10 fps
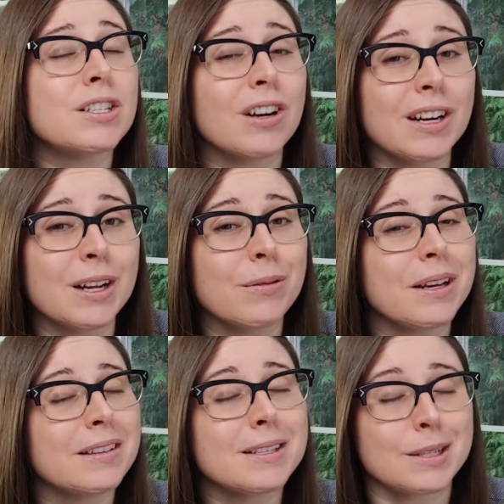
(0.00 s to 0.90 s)
starting
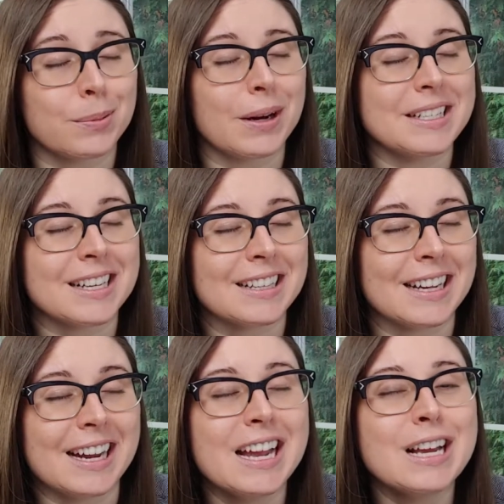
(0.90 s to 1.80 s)
with,
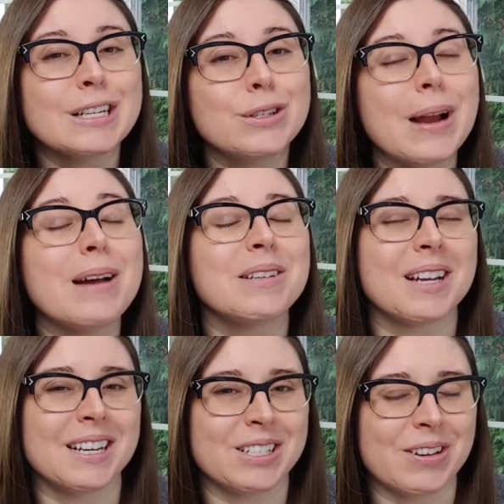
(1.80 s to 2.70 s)
surprisingly,
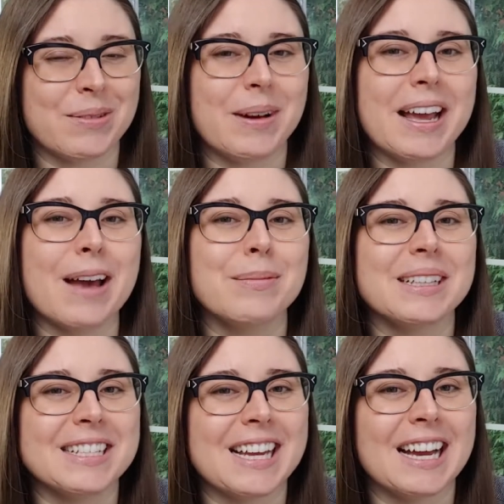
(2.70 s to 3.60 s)
Drowned Country by
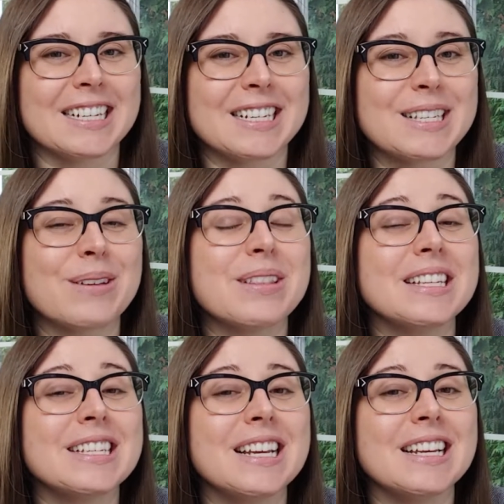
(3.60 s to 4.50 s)
Emily Tesh. So
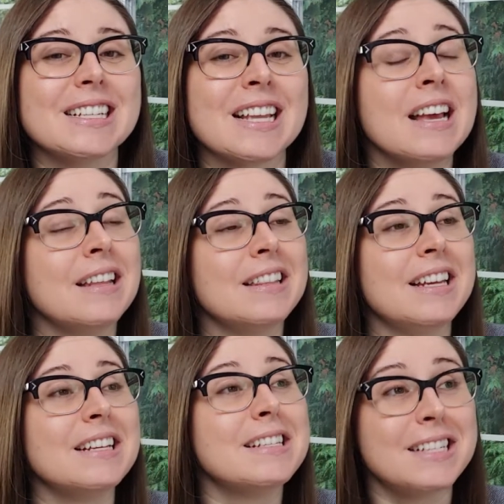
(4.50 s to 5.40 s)
this is
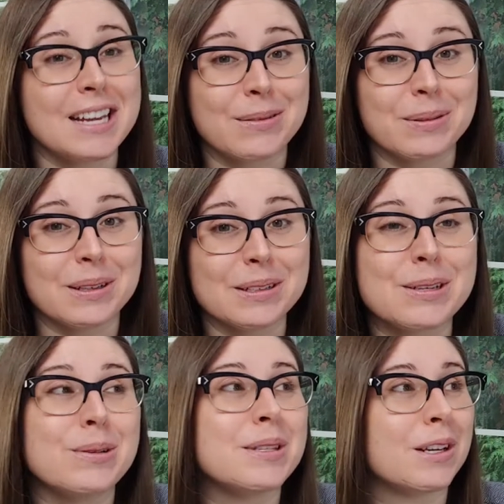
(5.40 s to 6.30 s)
the sequel
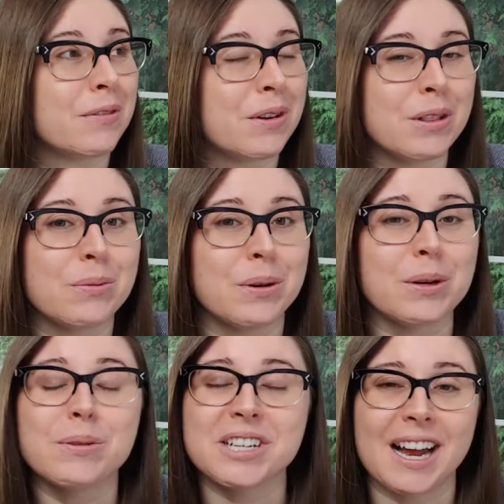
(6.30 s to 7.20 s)
to Silver in the
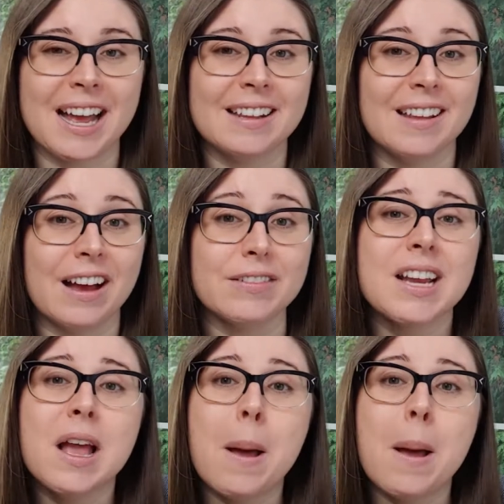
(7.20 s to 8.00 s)
Wood, which I had loved